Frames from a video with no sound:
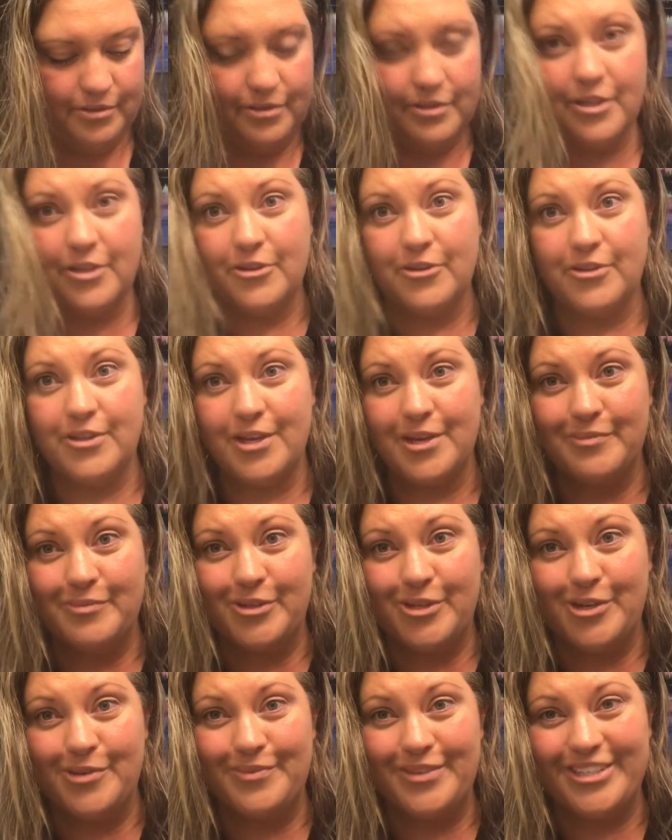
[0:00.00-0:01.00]
Another thing I'm
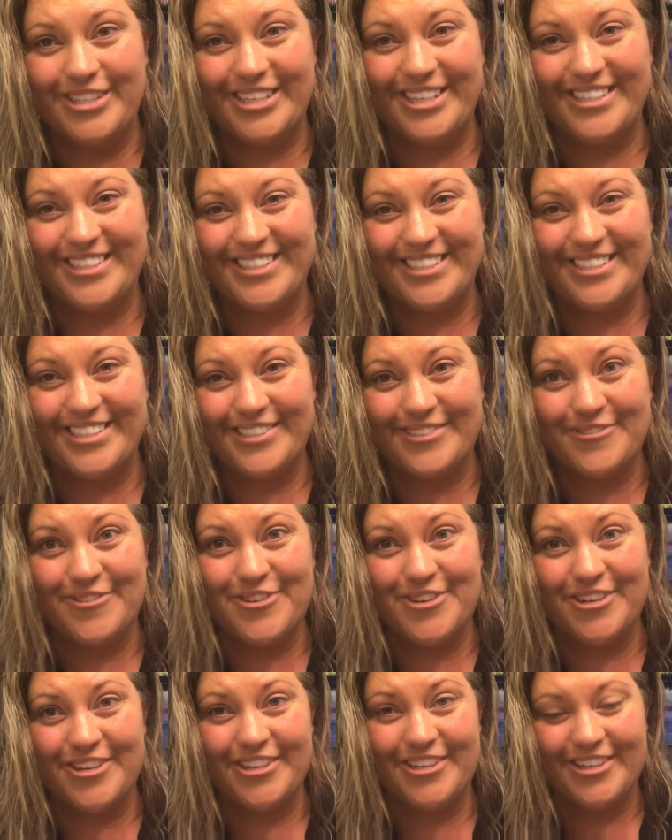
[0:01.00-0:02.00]
sure I'll be chastised
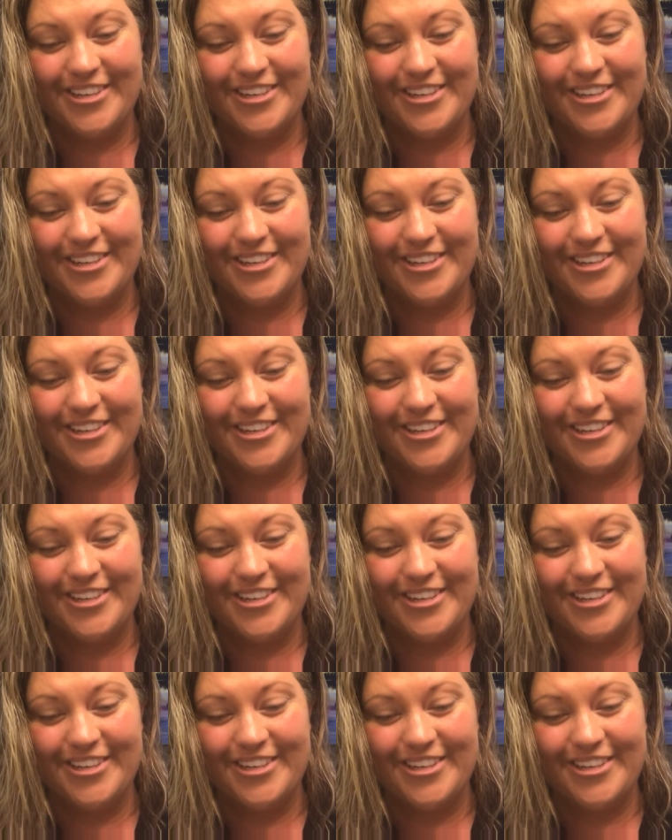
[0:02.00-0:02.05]
for.